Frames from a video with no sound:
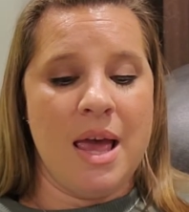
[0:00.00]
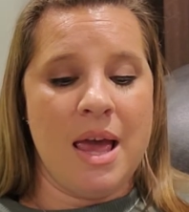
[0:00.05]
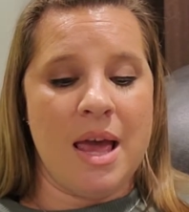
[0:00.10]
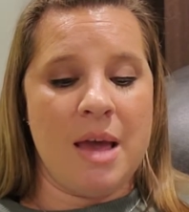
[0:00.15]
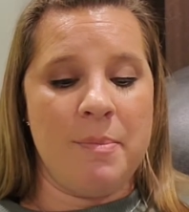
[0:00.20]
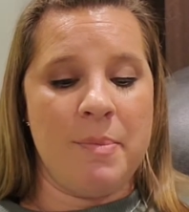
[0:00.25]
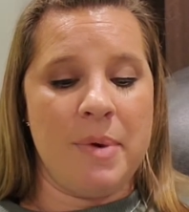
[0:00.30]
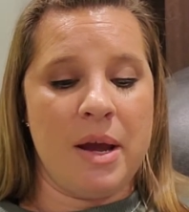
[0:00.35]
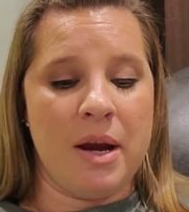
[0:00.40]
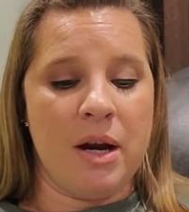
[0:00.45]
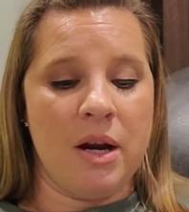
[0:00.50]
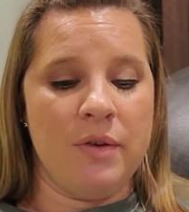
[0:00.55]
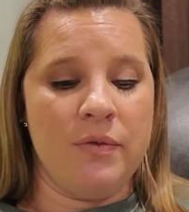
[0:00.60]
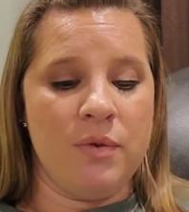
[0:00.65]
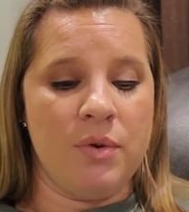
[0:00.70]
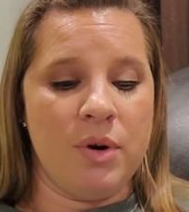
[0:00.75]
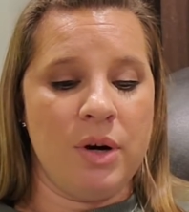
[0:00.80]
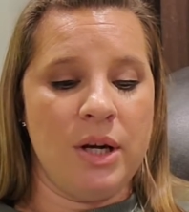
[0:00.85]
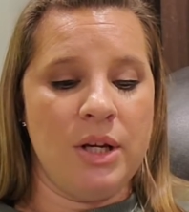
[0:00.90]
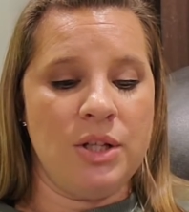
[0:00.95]
A pair
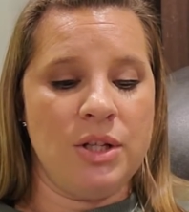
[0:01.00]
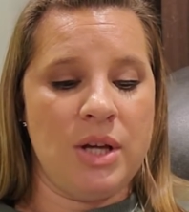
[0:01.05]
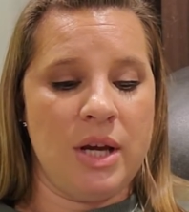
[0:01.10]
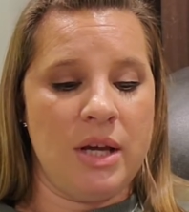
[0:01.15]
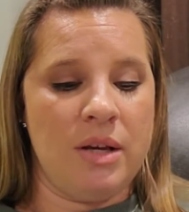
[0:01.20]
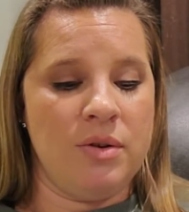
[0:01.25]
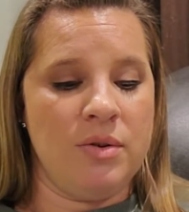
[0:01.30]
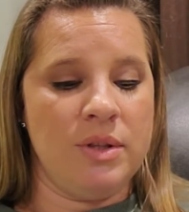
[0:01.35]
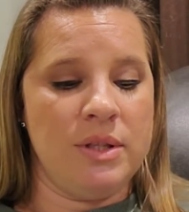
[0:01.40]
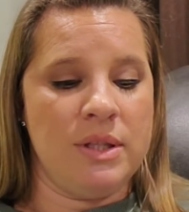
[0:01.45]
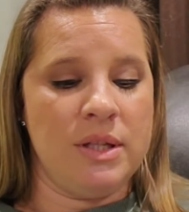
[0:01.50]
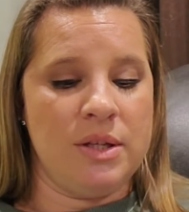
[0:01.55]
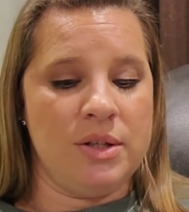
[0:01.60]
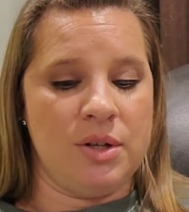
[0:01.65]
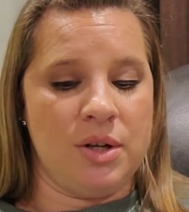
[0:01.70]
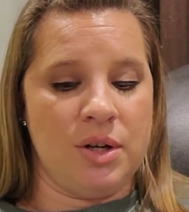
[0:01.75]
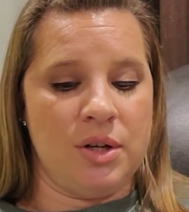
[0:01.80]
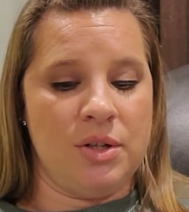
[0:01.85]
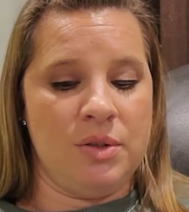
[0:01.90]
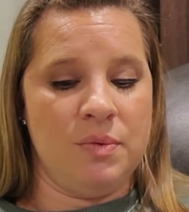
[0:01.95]
of orange-handled
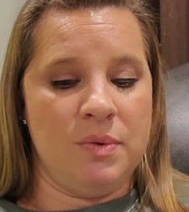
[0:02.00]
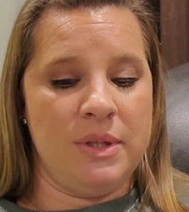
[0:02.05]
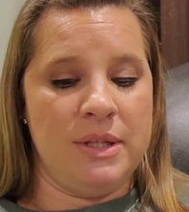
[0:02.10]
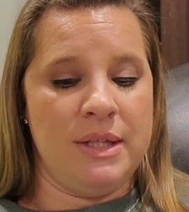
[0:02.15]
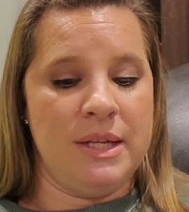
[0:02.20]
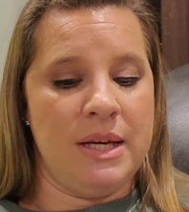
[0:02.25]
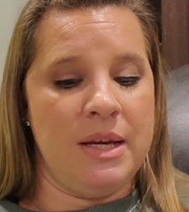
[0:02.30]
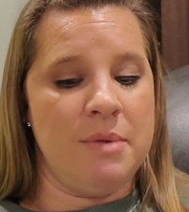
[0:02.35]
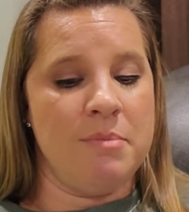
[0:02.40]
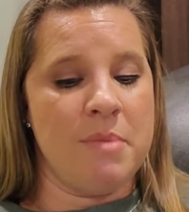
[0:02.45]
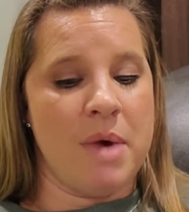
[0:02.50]
scissors with D.